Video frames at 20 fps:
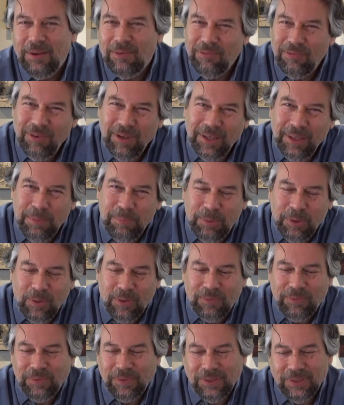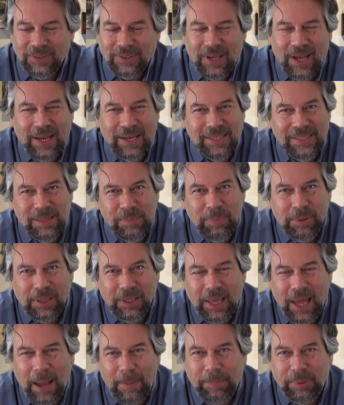Really beautiful design,
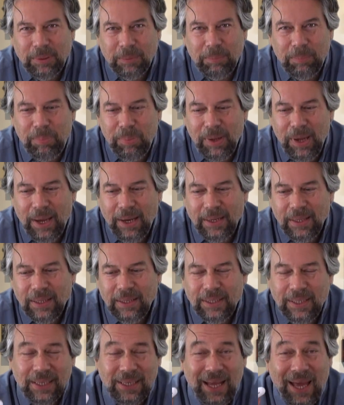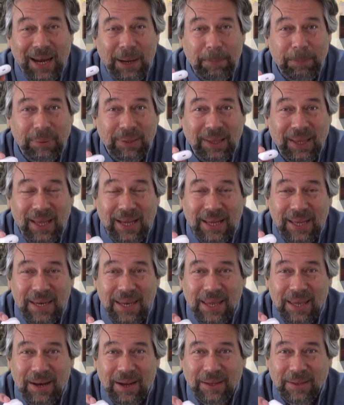typical Apple, but you gotta plug it
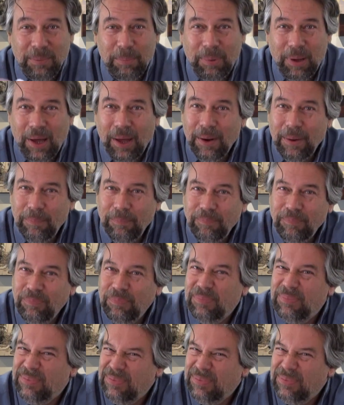in on the bottom.